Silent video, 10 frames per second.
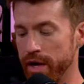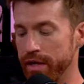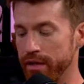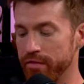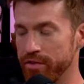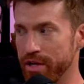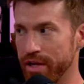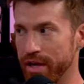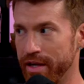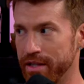I love Jenna
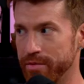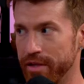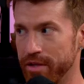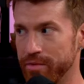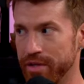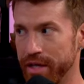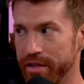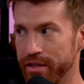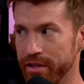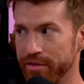Lyons, but like she was
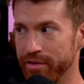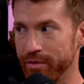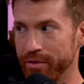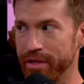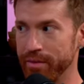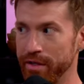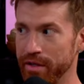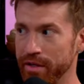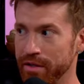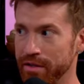kind of annoying
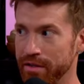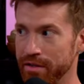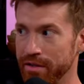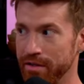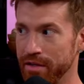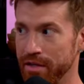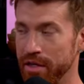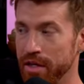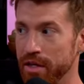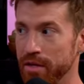me. Get into